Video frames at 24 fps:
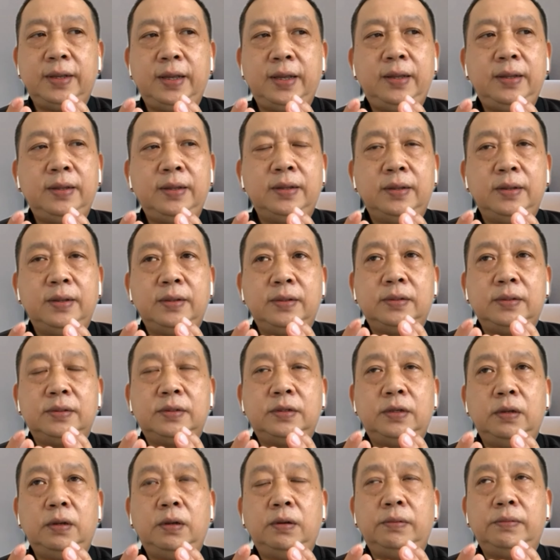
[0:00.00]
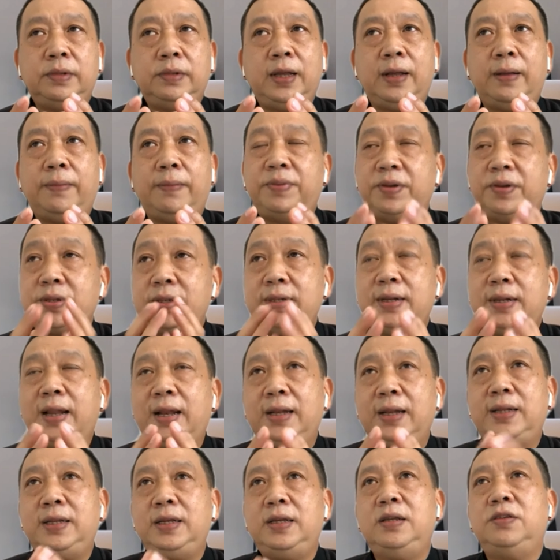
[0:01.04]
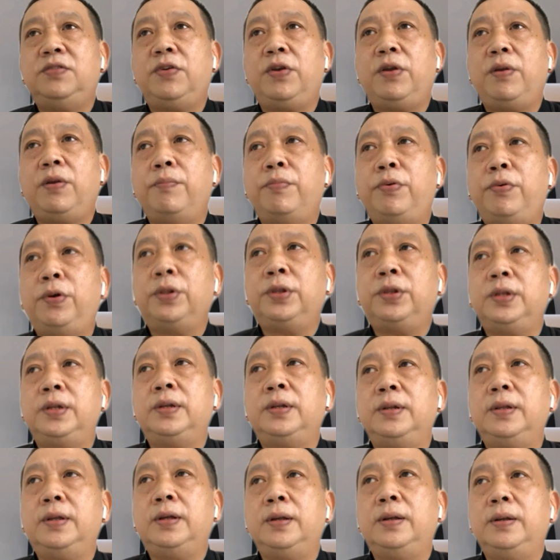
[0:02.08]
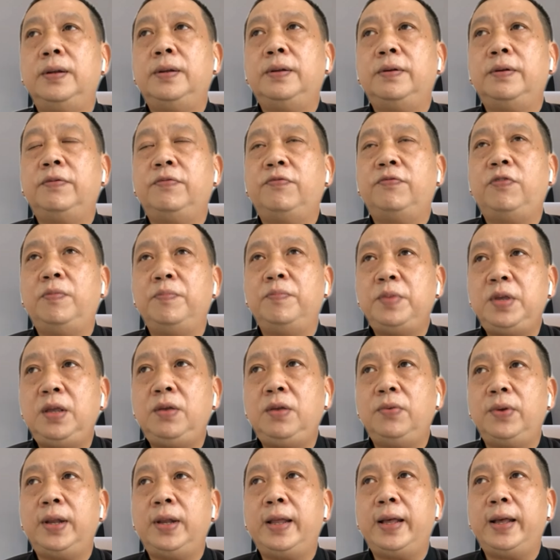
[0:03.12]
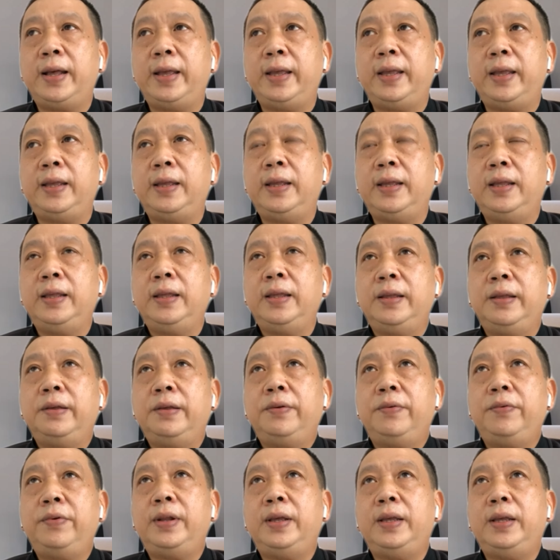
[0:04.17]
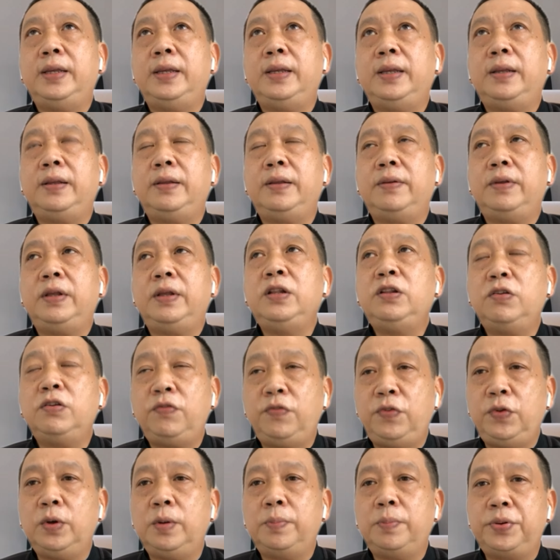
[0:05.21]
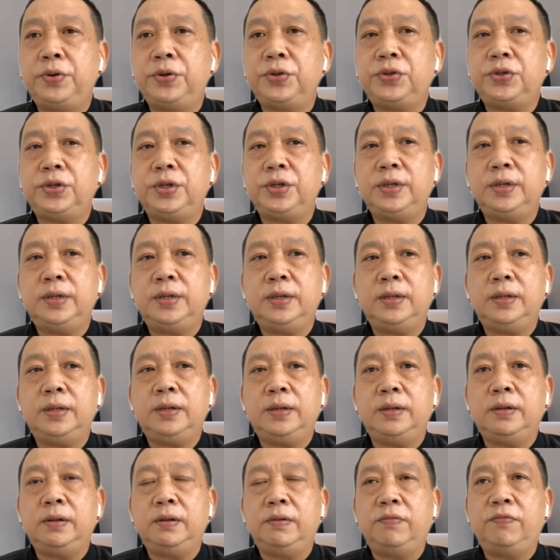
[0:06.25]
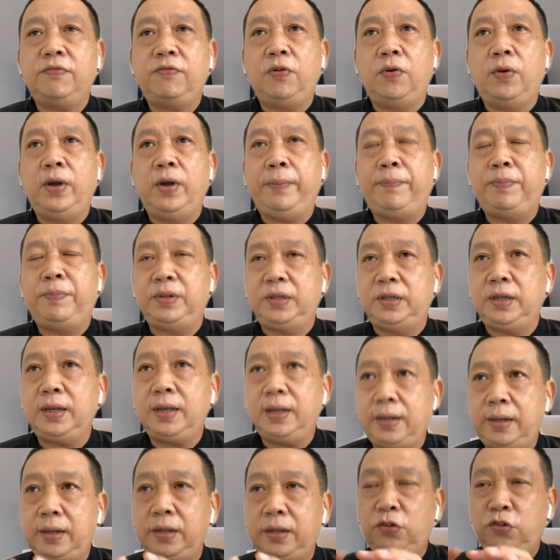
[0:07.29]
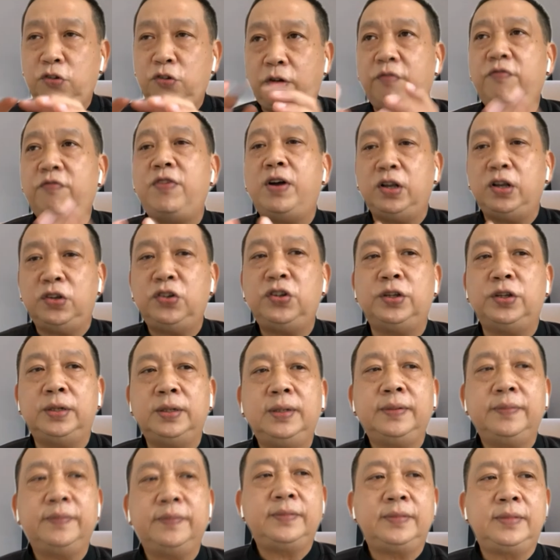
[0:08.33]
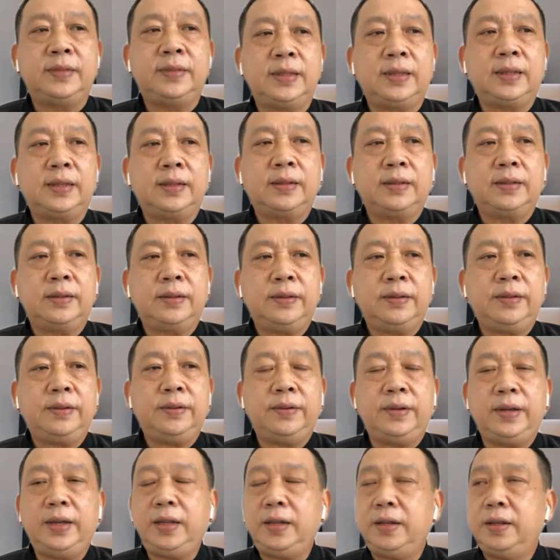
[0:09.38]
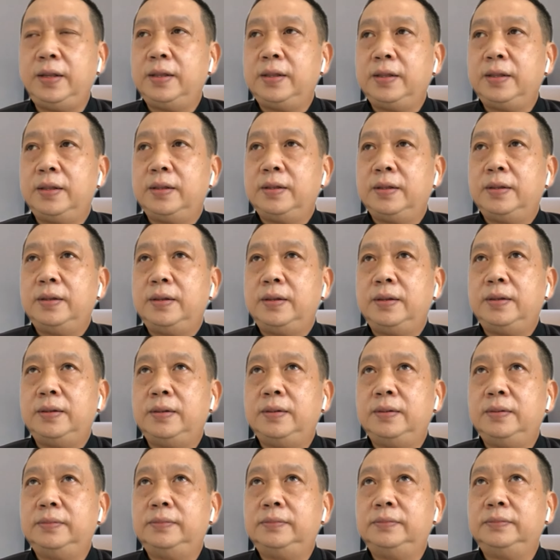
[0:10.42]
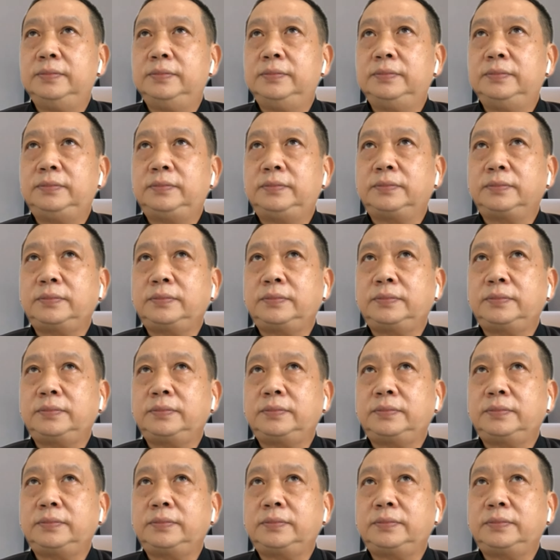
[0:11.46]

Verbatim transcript: Okay, so yeah, personality is very important uh, for me when I when I interview a person uh, for a particular job function. Yeah. Um,